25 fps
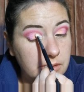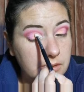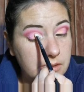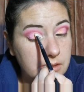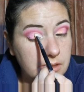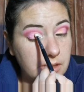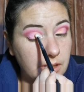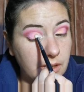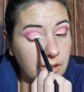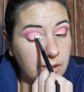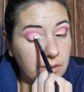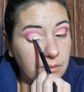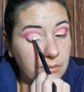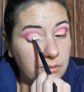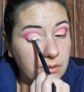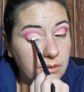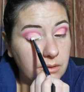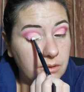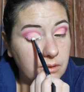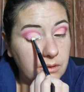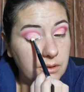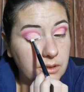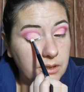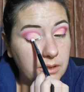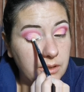So
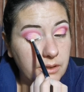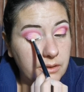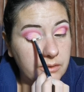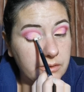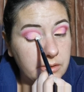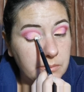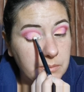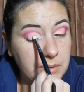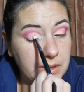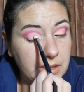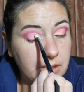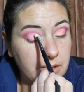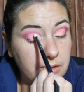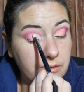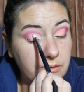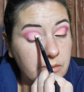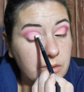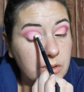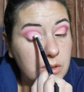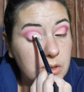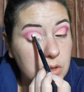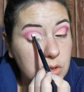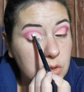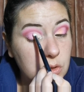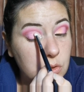you have to be kind of
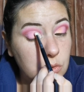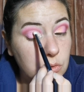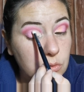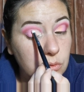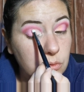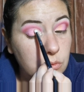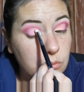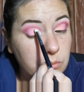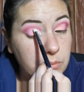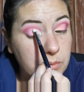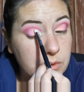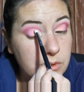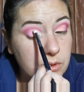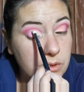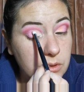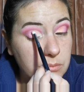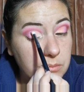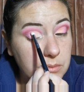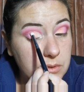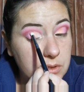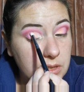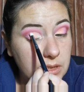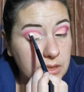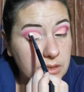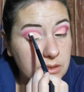
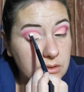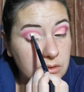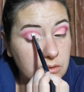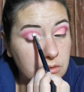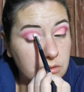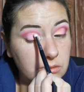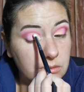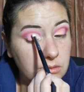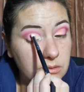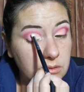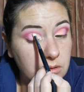super gentle.